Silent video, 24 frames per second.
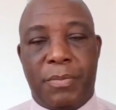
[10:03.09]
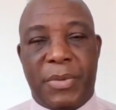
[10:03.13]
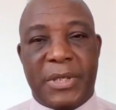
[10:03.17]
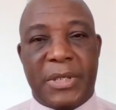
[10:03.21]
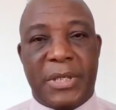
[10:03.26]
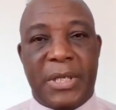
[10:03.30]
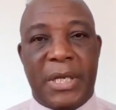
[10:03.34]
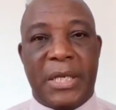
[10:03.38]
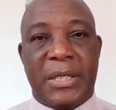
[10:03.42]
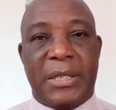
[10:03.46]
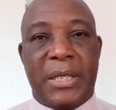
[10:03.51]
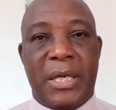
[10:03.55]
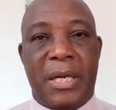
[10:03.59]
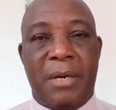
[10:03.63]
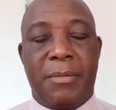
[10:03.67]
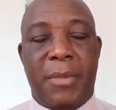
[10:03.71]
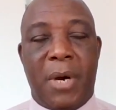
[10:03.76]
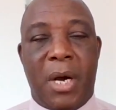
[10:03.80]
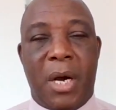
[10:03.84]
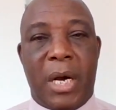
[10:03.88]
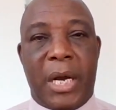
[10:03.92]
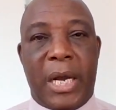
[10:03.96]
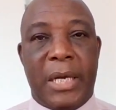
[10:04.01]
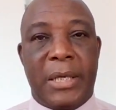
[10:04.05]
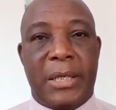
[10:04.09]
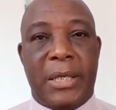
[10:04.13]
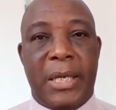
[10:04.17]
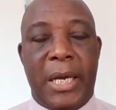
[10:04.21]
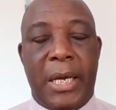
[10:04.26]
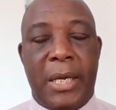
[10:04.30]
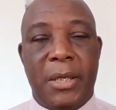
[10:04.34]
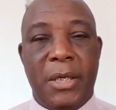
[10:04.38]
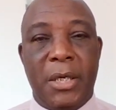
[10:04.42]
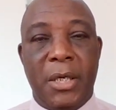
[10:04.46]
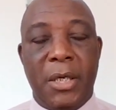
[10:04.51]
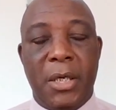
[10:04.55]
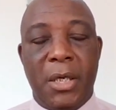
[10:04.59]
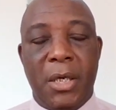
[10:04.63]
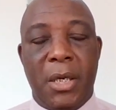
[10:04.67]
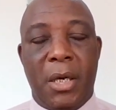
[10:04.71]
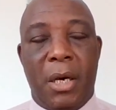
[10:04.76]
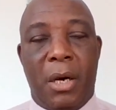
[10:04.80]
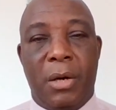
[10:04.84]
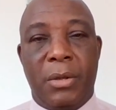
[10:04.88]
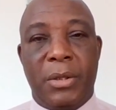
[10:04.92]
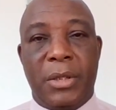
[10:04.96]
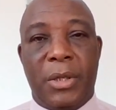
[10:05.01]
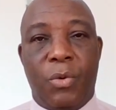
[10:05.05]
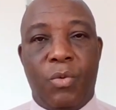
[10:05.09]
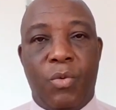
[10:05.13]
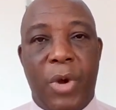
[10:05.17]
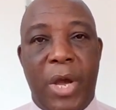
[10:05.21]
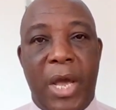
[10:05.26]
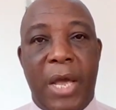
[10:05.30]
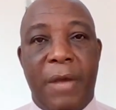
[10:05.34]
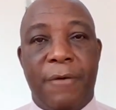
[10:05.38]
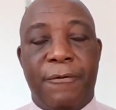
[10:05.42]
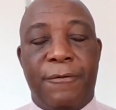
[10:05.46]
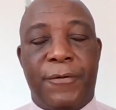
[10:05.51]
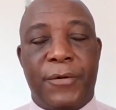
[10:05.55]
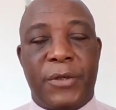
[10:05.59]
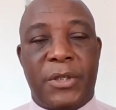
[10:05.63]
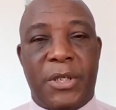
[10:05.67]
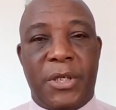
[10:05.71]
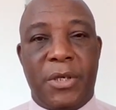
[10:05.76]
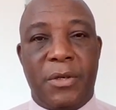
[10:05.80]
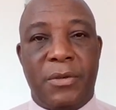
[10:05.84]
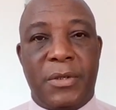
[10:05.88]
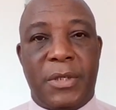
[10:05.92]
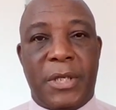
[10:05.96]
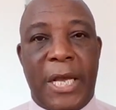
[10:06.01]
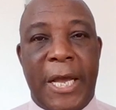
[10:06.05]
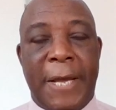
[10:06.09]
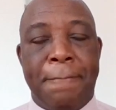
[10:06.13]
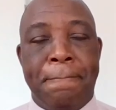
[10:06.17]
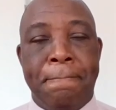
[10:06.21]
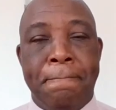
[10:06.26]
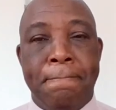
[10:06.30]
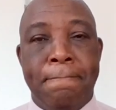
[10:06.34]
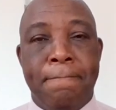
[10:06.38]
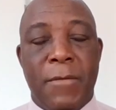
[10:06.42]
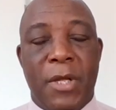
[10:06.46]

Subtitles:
business and market day on the way for Tuesday,